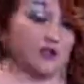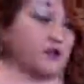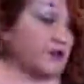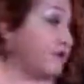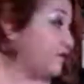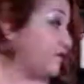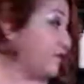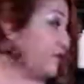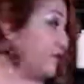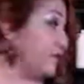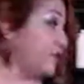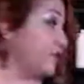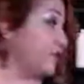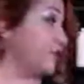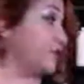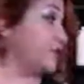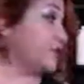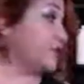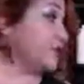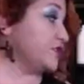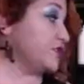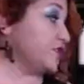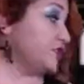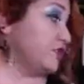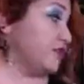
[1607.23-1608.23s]
Formula
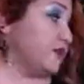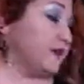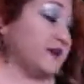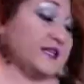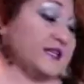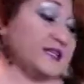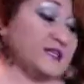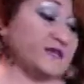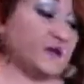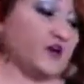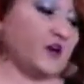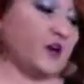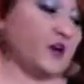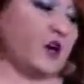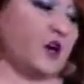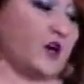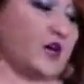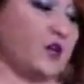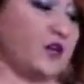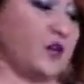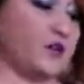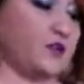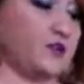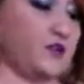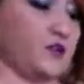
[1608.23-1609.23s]
2 is for our
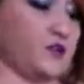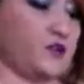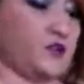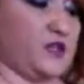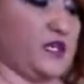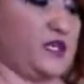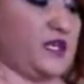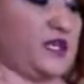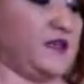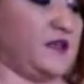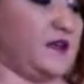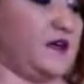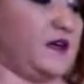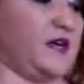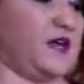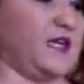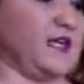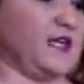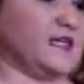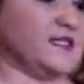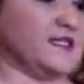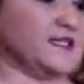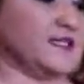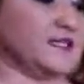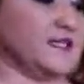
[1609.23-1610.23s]
color treated
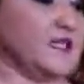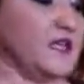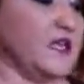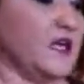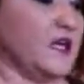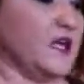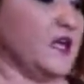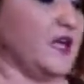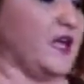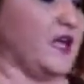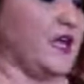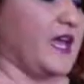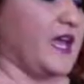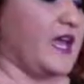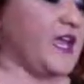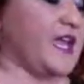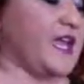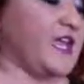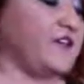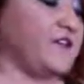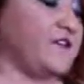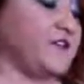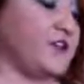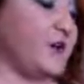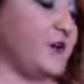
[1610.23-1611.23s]
clients.
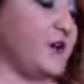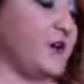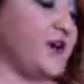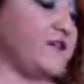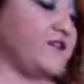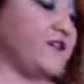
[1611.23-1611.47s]
If you have a